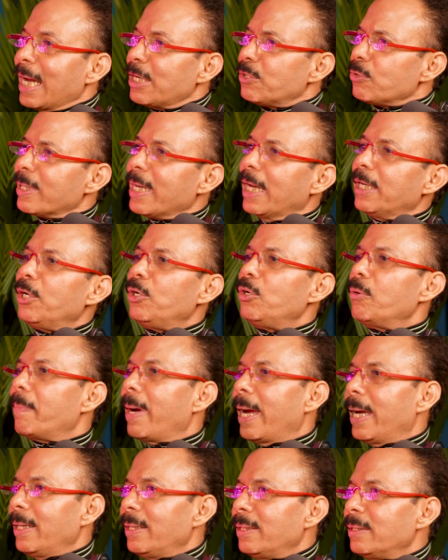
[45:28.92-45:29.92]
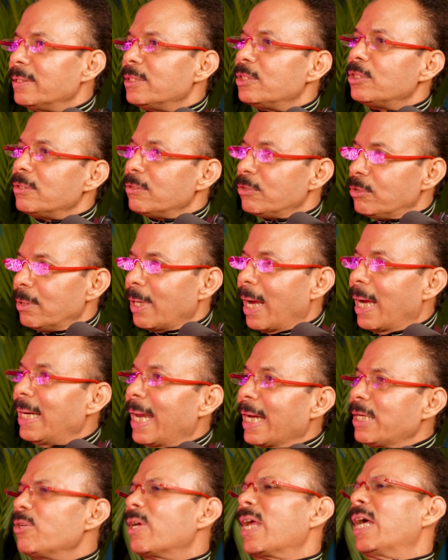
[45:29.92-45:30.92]
I like to get into
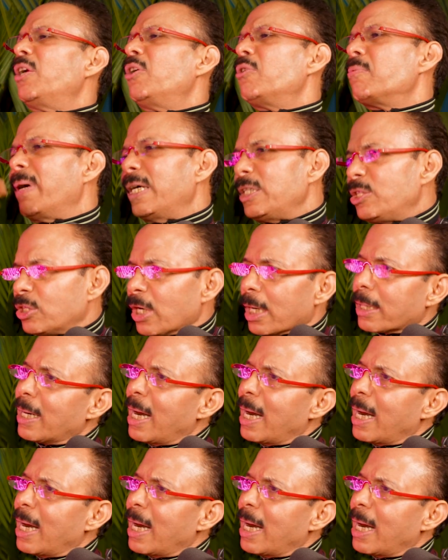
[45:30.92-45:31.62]
my